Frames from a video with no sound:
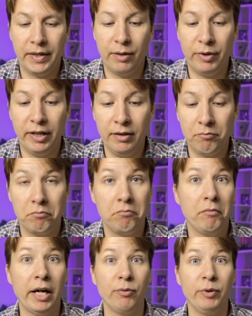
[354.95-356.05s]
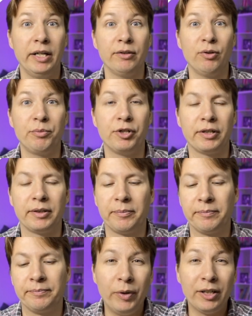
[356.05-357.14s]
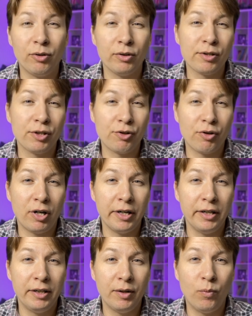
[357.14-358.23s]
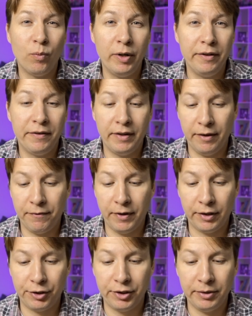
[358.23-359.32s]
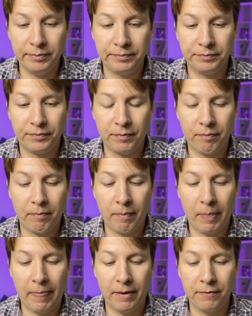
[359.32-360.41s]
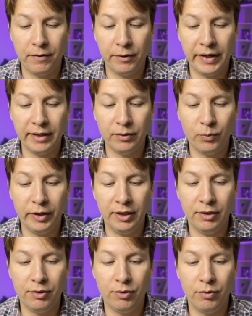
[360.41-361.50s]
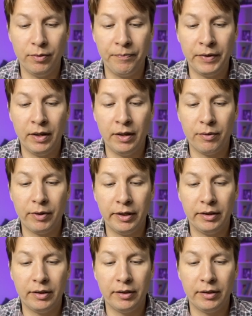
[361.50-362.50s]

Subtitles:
array, and we got object. We can also try with a function. For that we need to write